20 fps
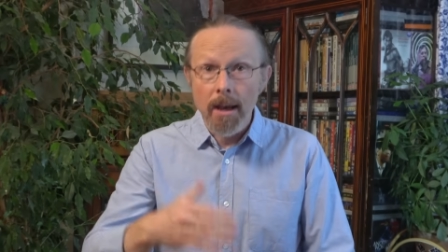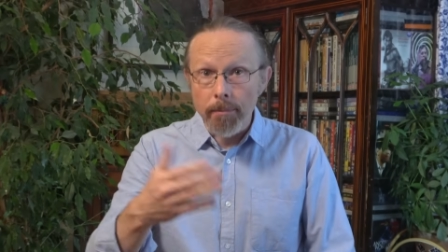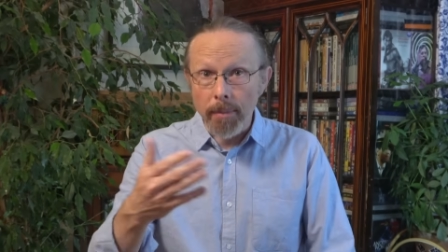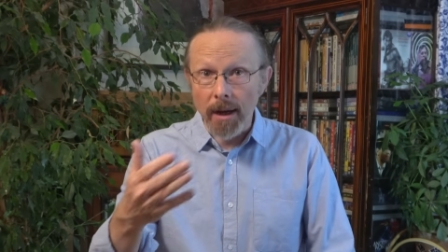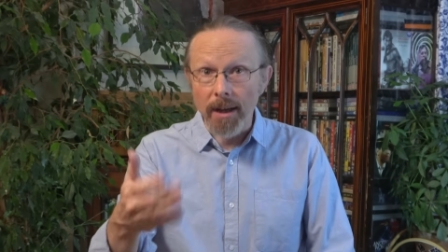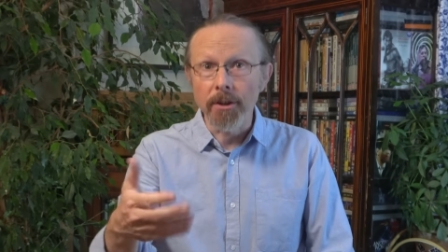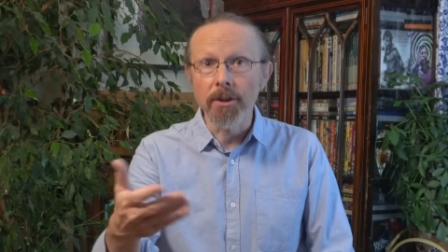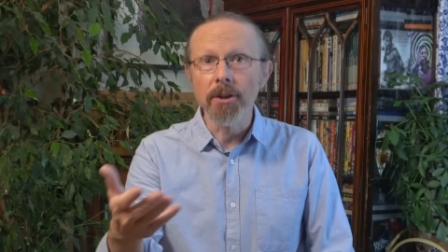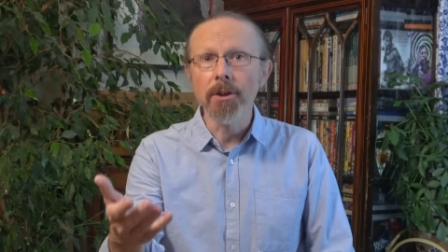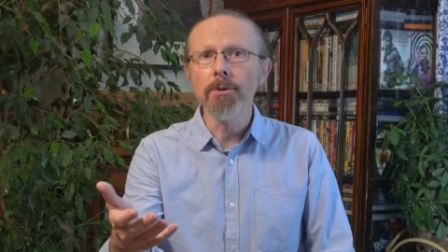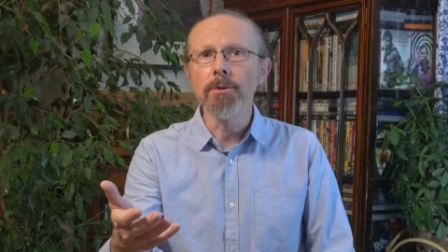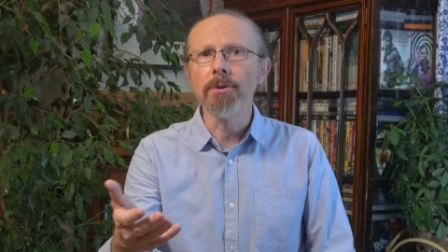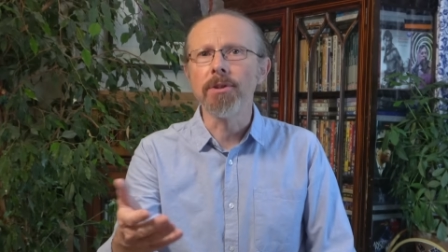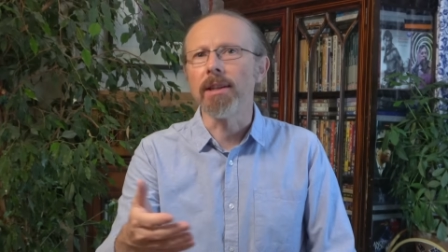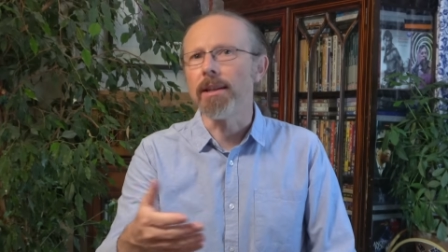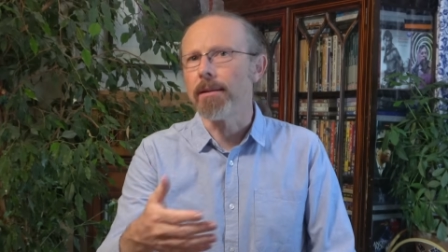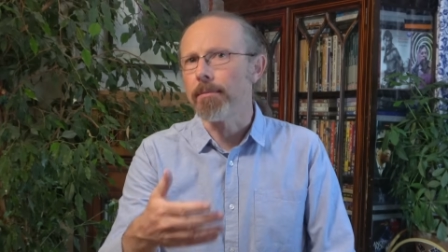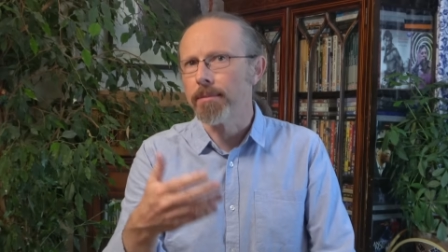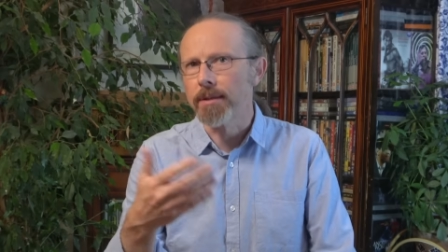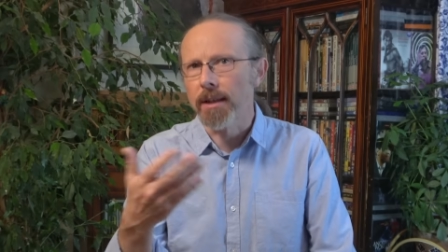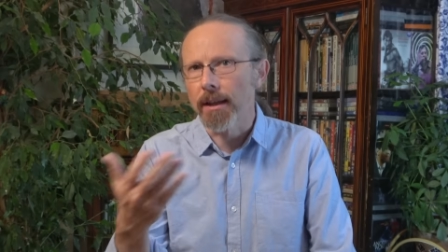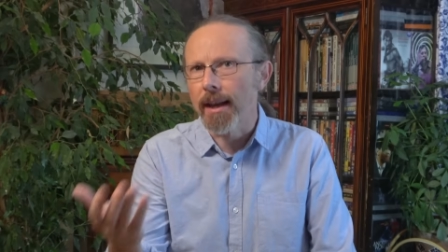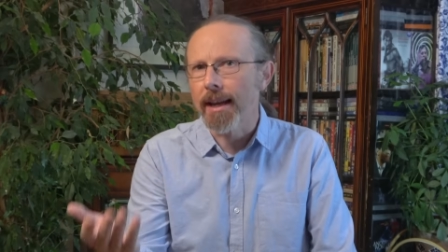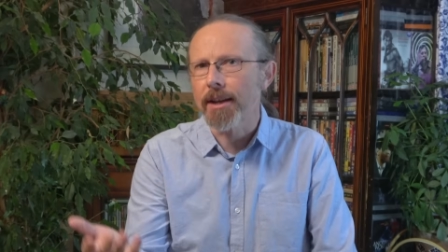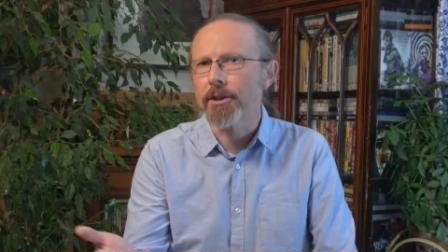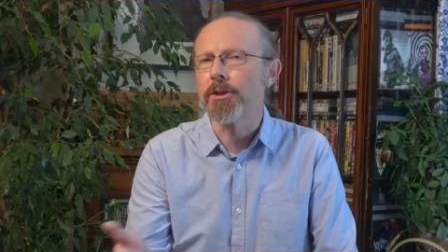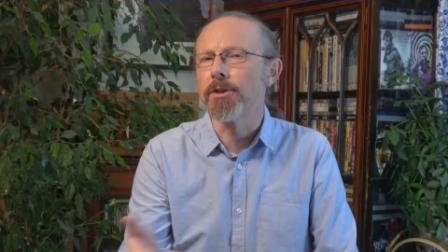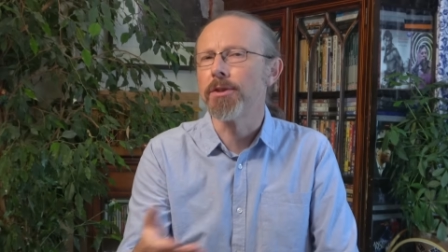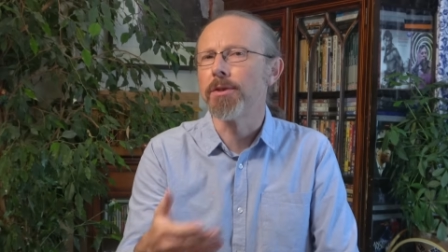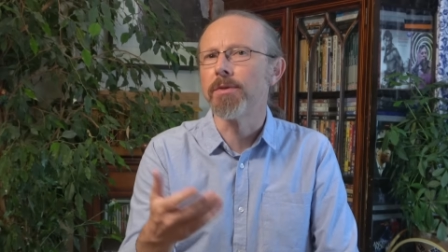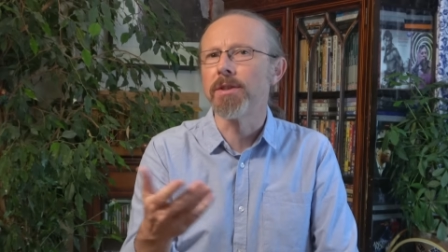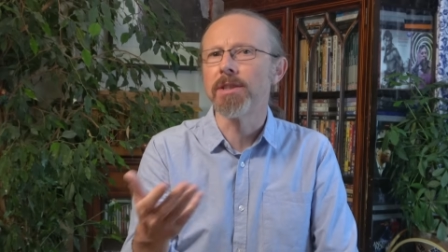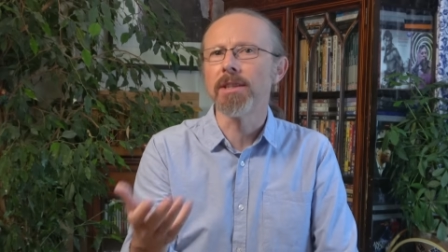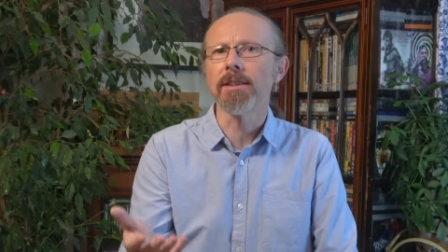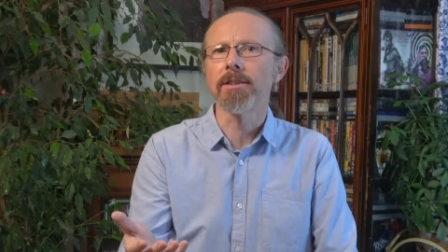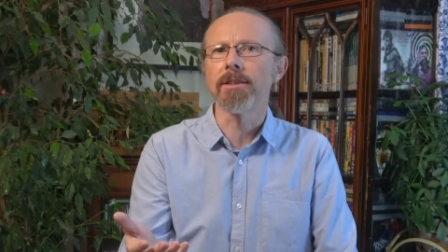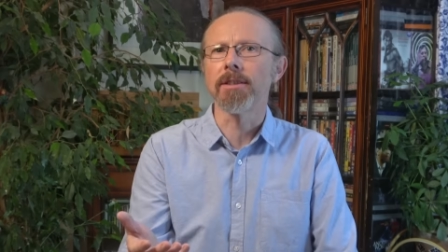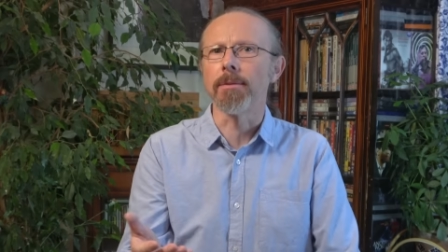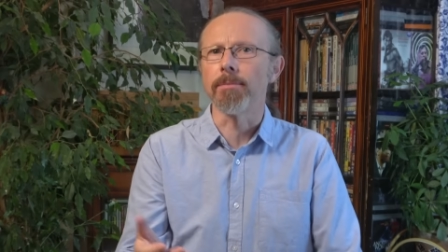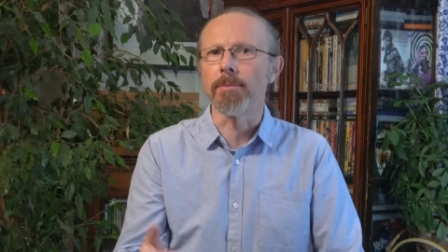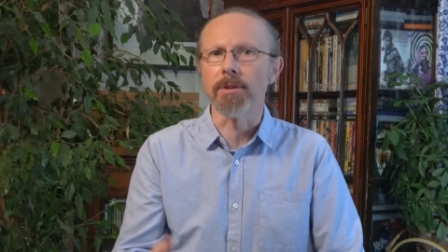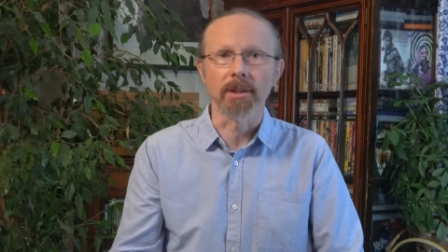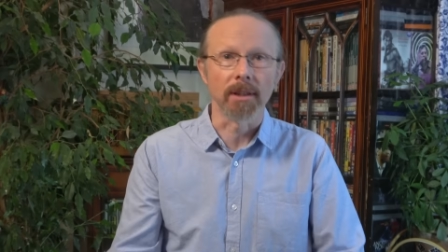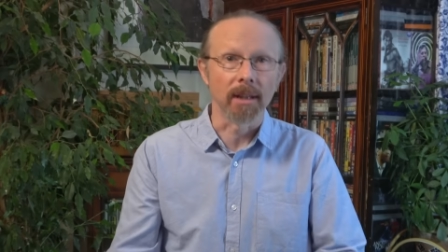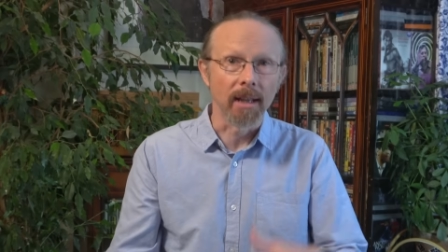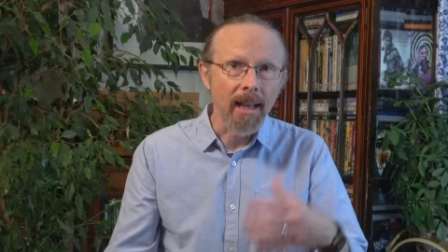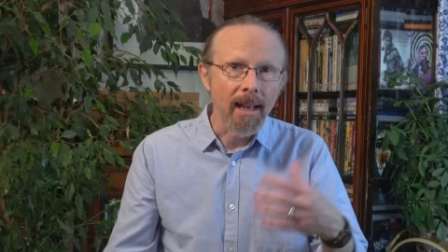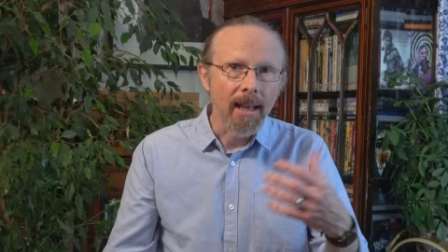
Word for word: by using collections of systems to